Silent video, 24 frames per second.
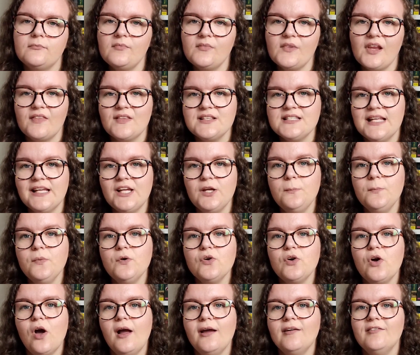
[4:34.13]
The second
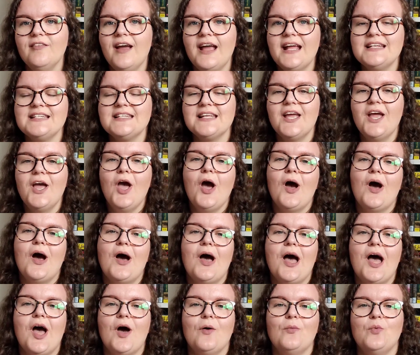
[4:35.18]
book I read
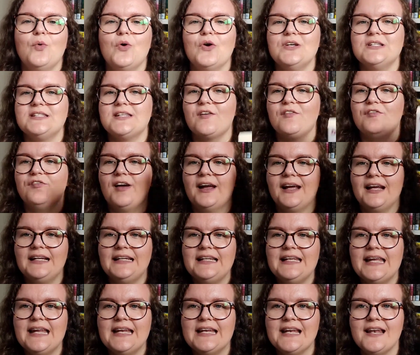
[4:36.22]
was Frankly
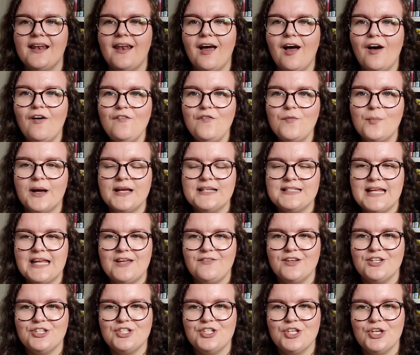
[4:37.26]
in Love by
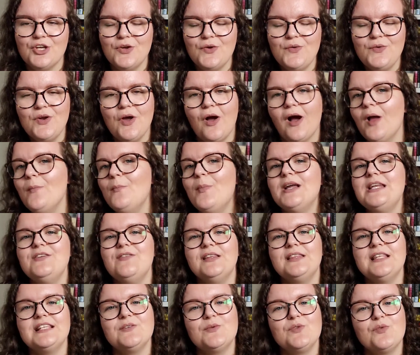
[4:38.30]
David Yoon. I buddy read
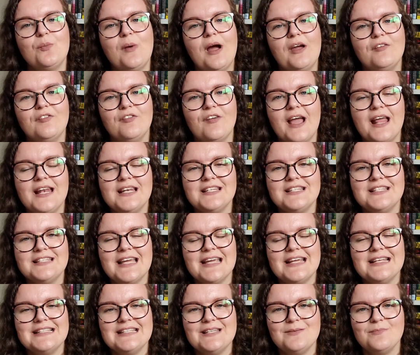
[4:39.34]
this with my friend
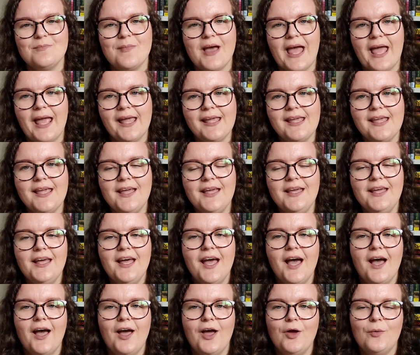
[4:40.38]
Daisy May.
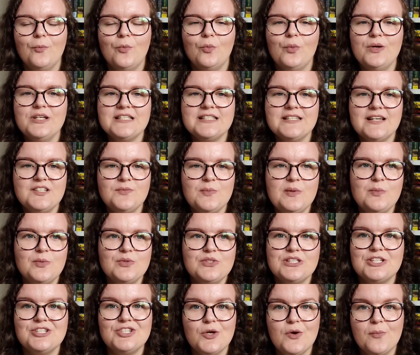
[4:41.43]
We decided we
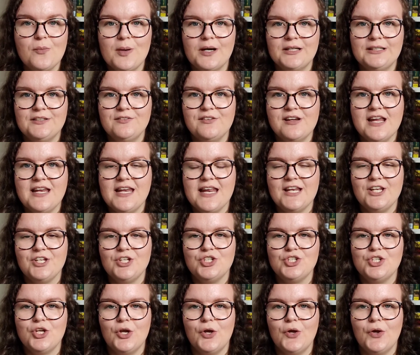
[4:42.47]
wanted to do a buddy read in
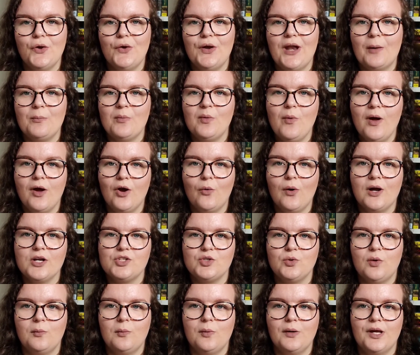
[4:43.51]
June. We weren't quite
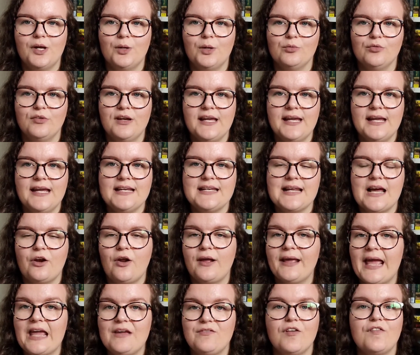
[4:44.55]
sure what we were going to read, and I
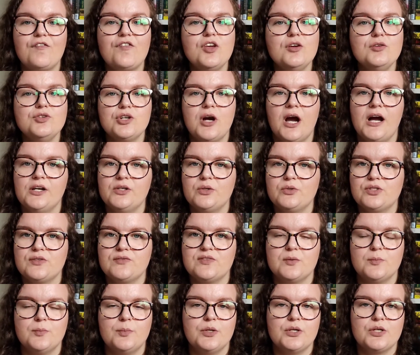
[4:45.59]
gave her a few titles of
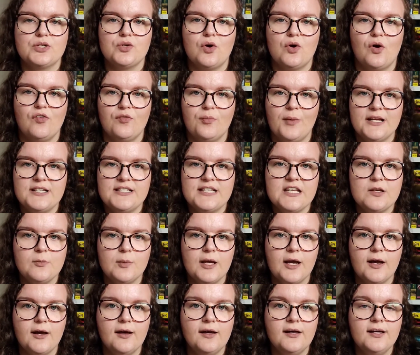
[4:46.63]
some books off my
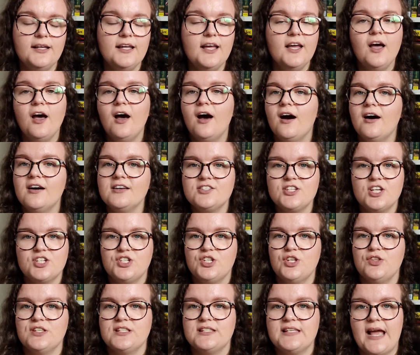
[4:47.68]
TBR, asked her to
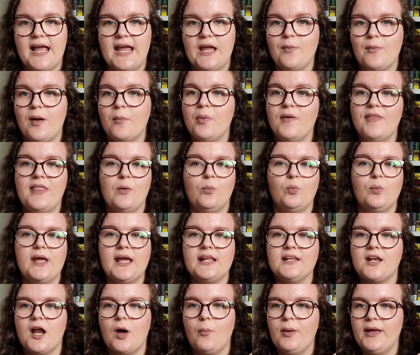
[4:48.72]
do the same, but then we
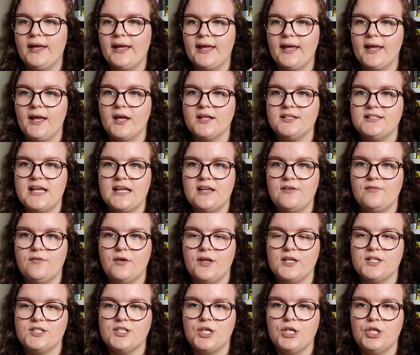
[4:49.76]
ended up picking
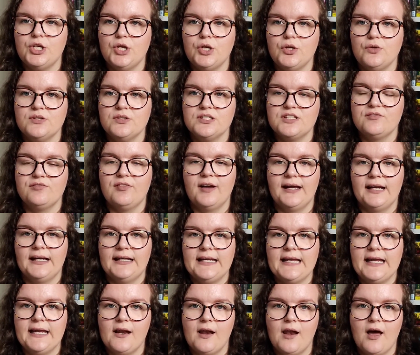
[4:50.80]
David Yoon's Frankly
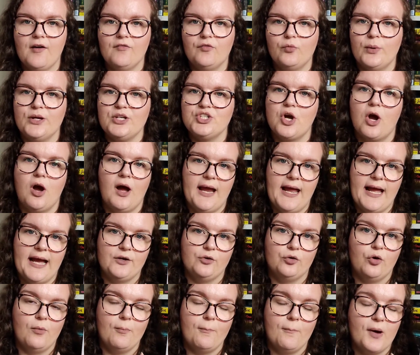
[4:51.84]
in Love, which I had
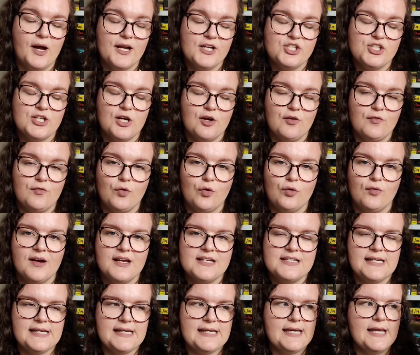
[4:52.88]
on my shelf
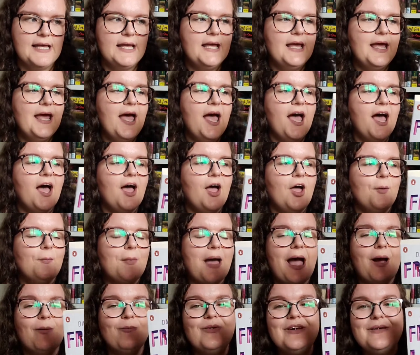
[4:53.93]
already. And
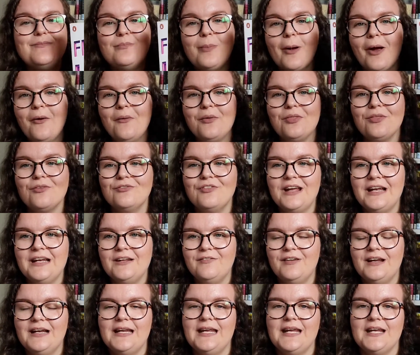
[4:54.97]
we both
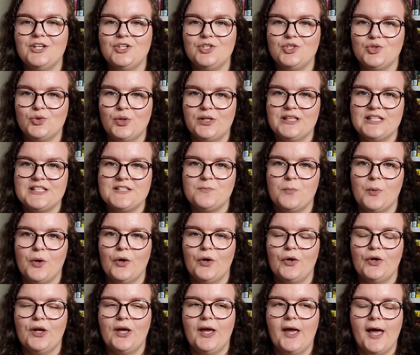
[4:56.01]
really enjoyed this
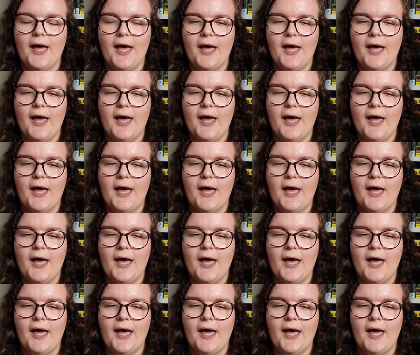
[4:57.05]
book.